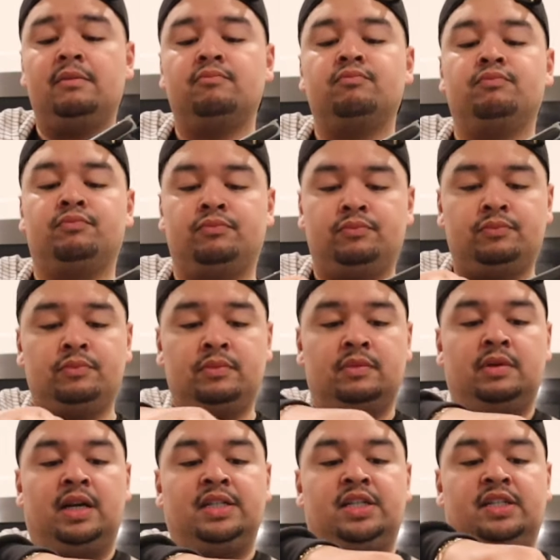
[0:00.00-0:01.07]

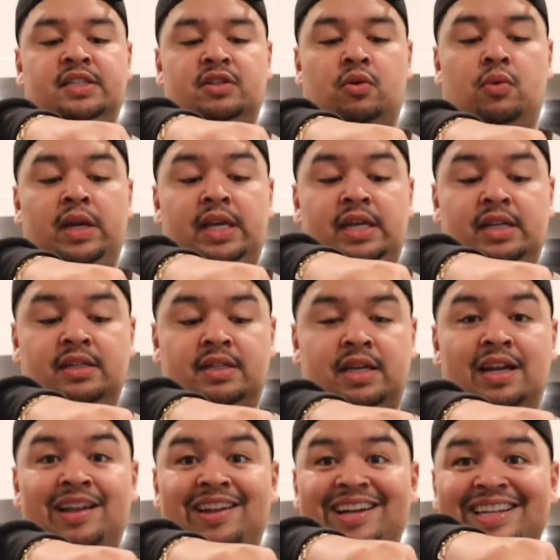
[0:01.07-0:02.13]
mm-hmm, and just squeeze.
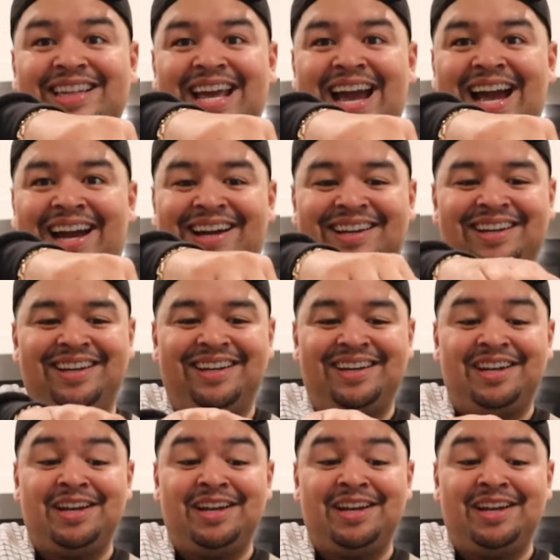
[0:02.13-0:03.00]
Look at that.